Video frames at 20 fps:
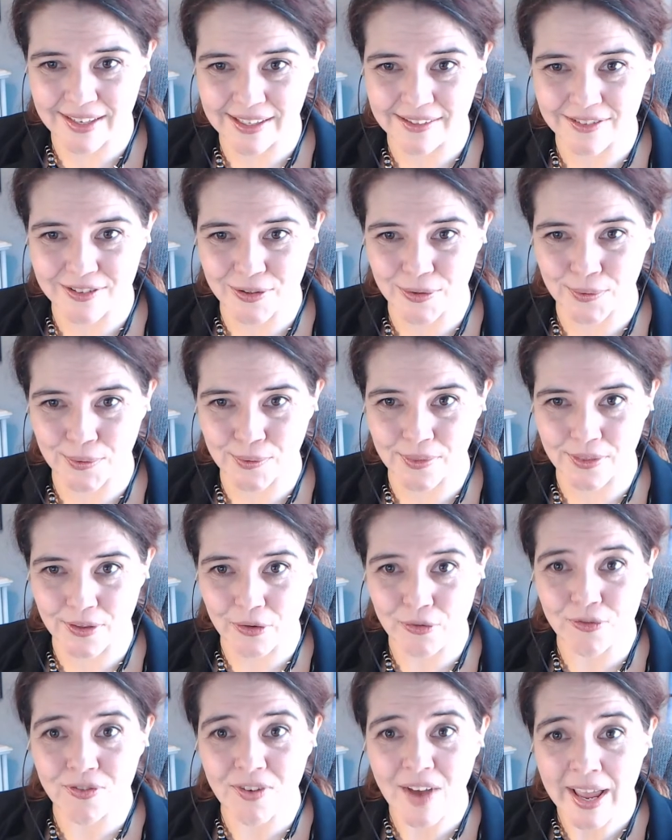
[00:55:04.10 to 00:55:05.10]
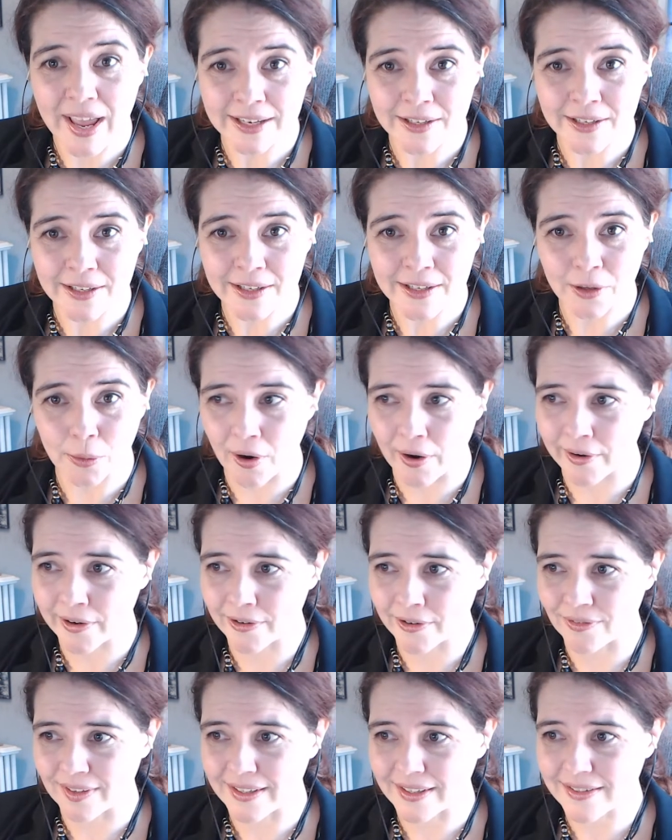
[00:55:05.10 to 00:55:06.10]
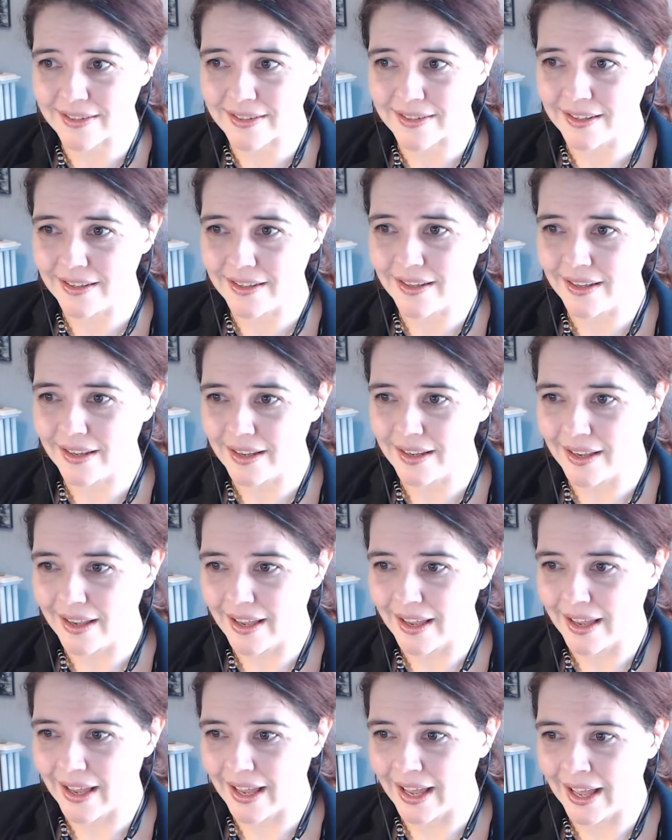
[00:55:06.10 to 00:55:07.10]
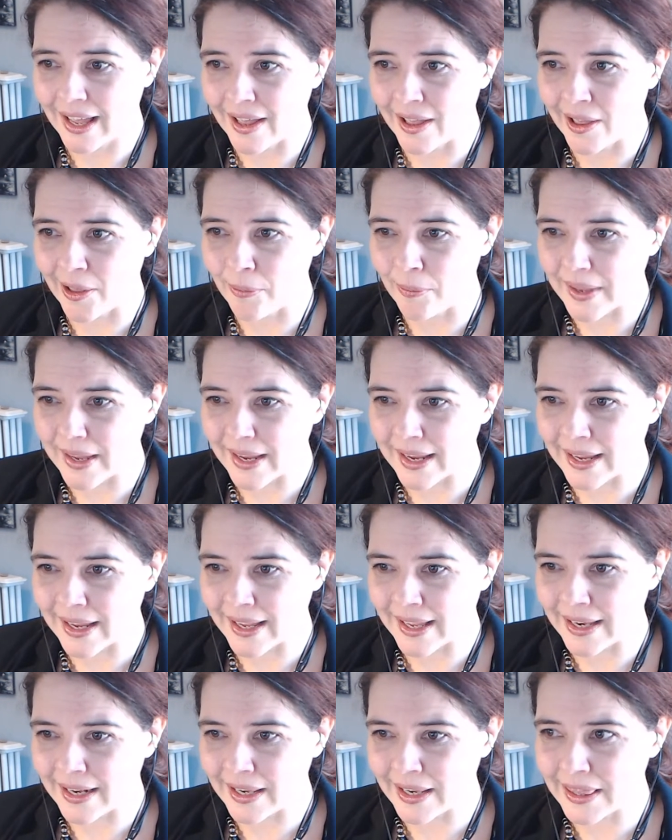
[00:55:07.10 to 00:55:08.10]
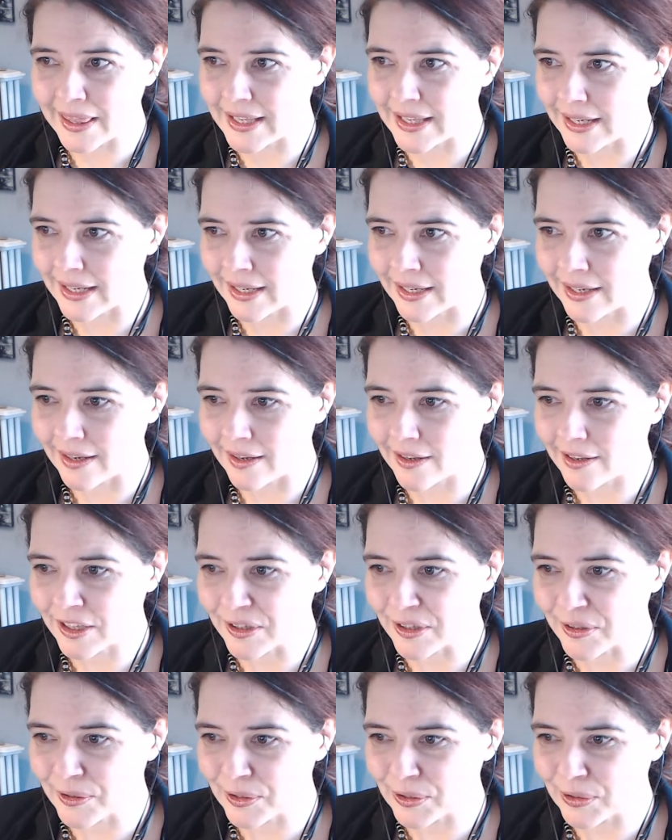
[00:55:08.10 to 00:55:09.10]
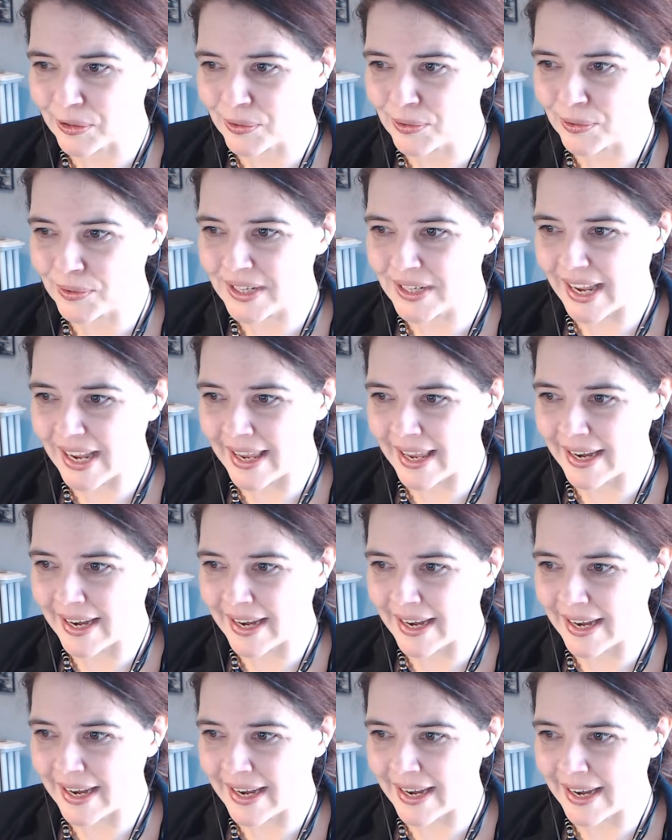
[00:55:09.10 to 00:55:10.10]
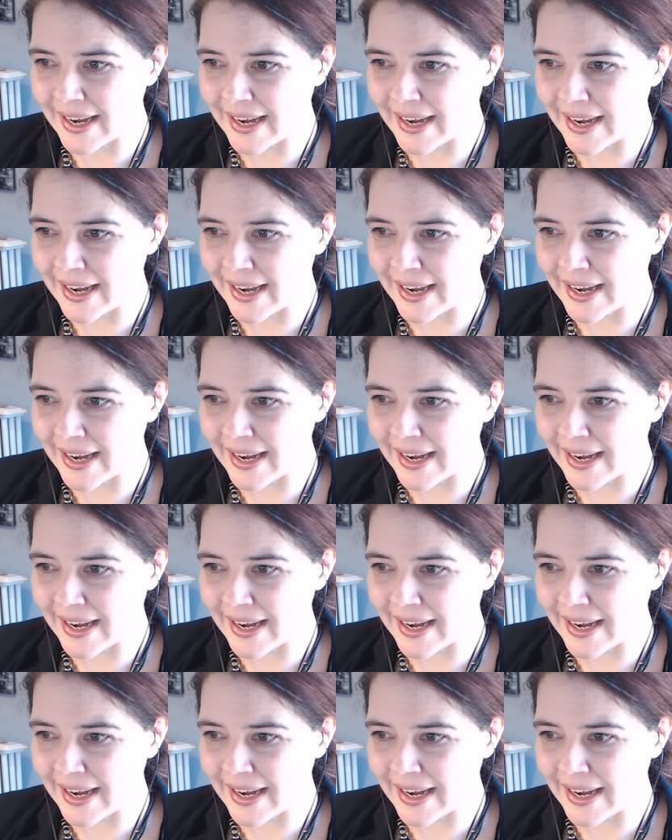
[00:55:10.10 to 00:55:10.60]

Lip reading: to the final part of it, in the conclude and explanation,